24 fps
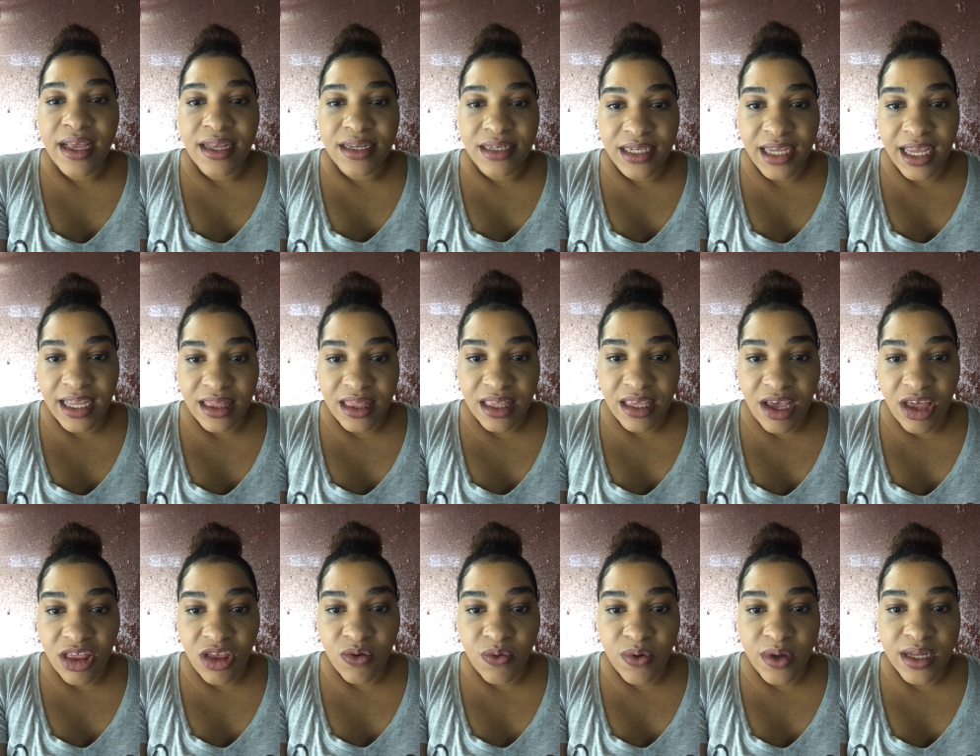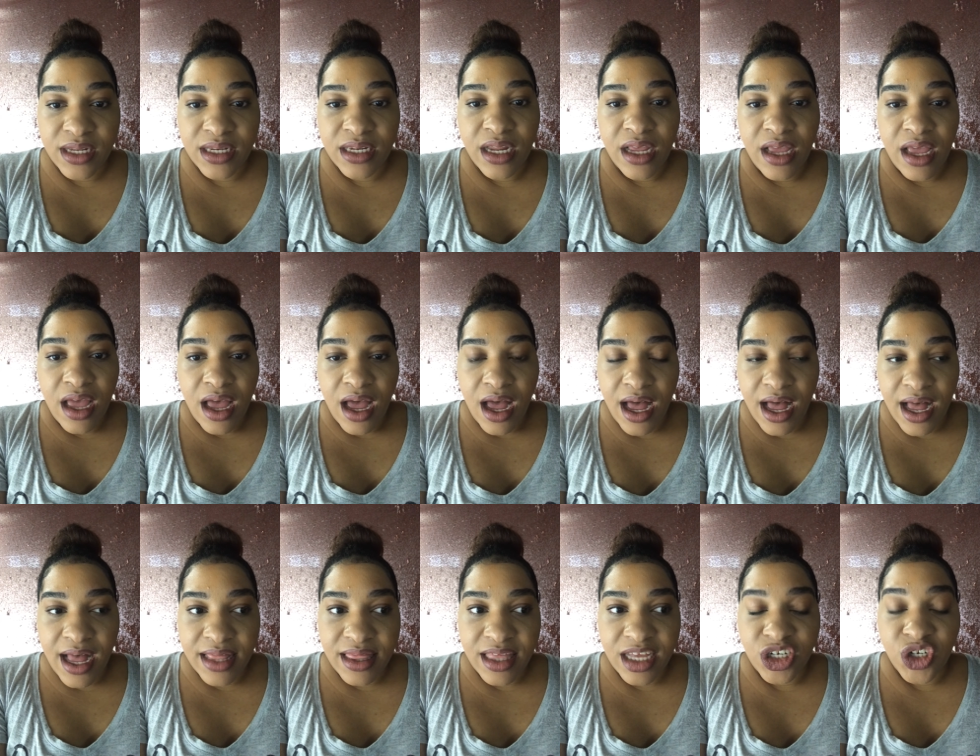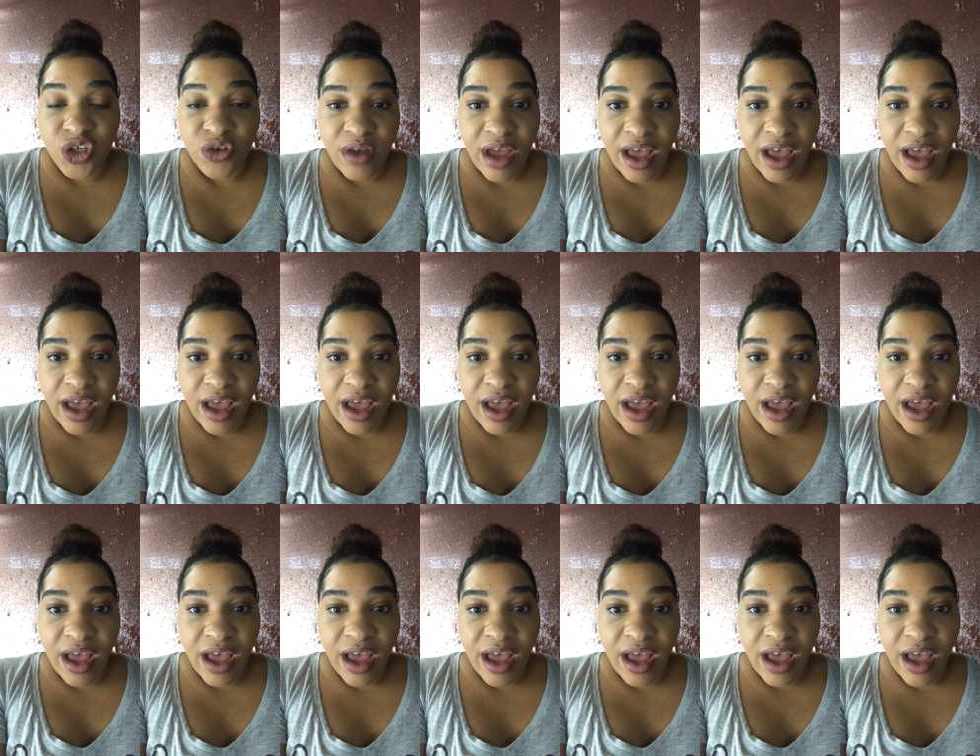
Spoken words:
take the other one that you